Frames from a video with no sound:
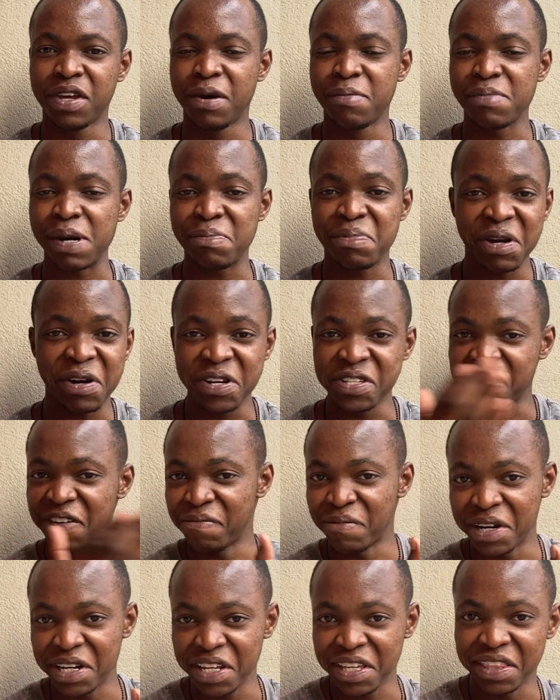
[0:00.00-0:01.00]
my parents have
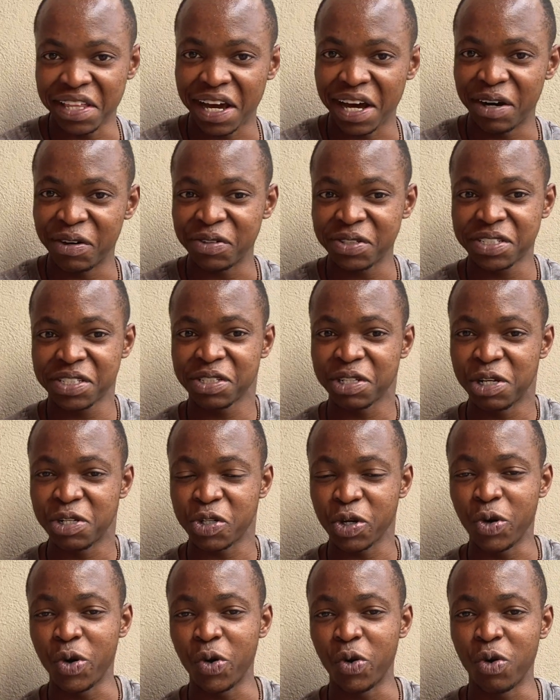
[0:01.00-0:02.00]
money in the house,
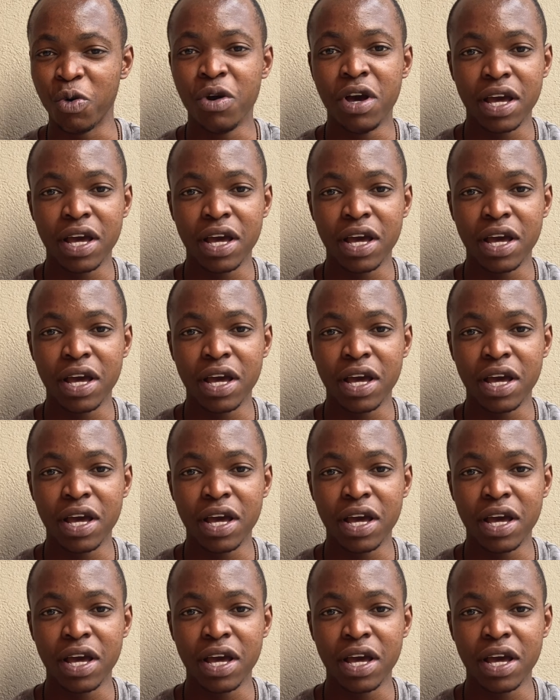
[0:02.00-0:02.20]
so